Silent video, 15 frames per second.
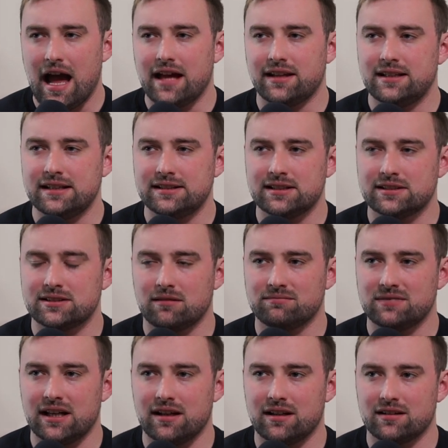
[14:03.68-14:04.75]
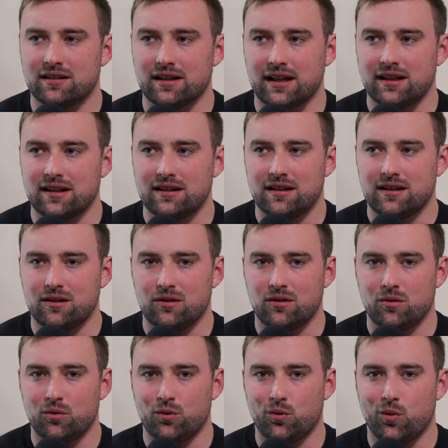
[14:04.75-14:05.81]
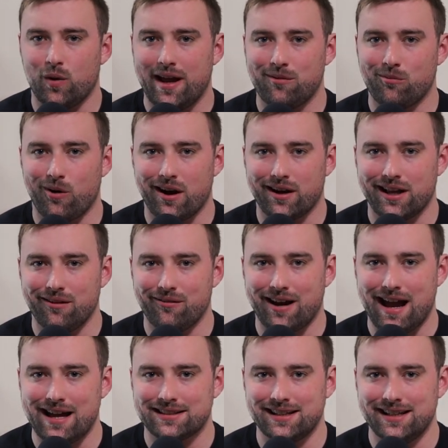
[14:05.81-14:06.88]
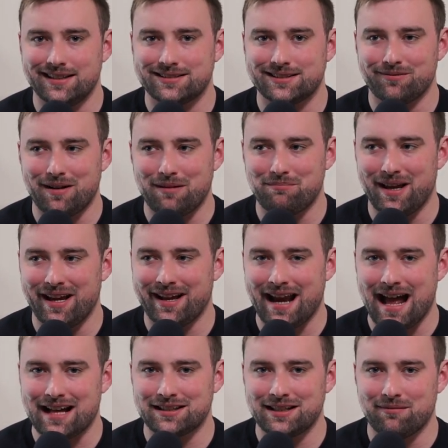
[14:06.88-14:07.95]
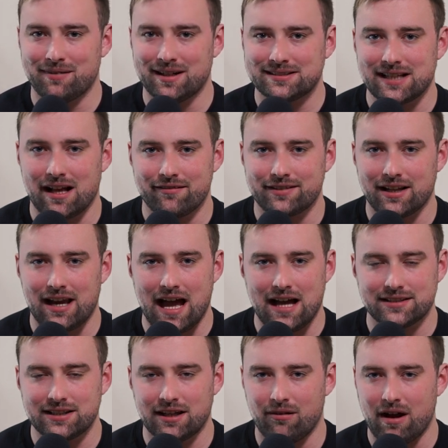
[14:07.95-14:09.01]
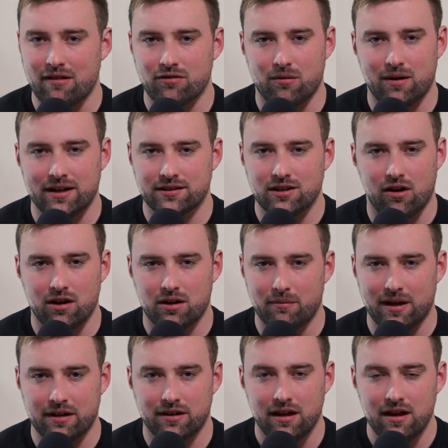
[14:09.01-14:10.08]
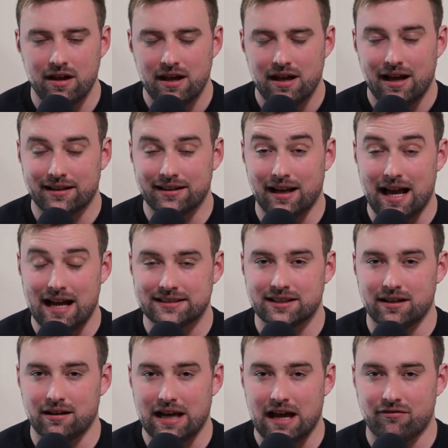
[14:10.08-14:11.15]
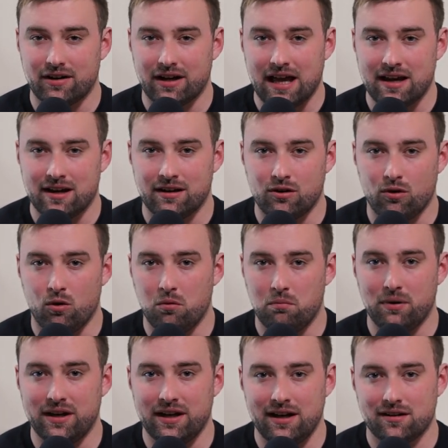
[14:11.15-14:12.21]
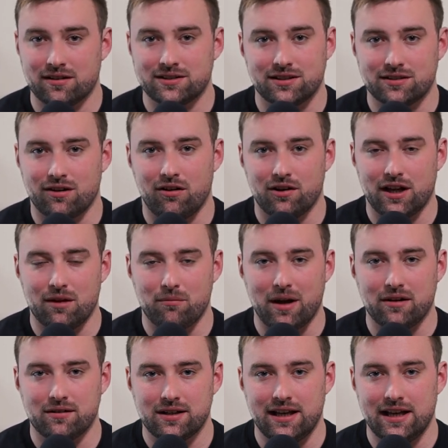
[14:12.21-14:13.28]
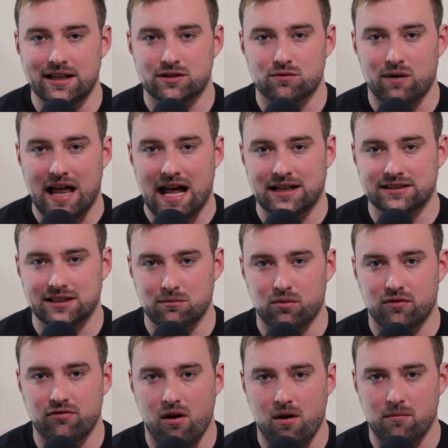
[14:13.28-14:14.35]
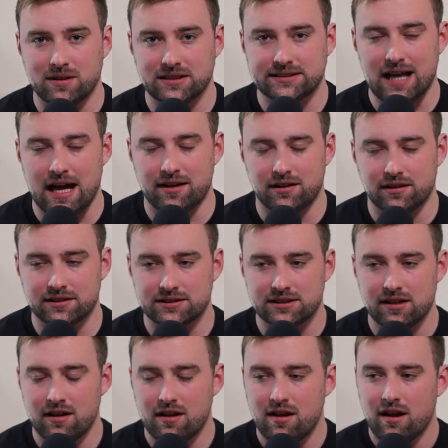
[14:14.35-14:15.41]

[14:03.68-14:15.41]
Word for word: And this is something like when working with athletes and when being an athlete myself, the last thing you ever want to talk about and the last thing you'll ever get an open ear to talking about is relaxing performance standards.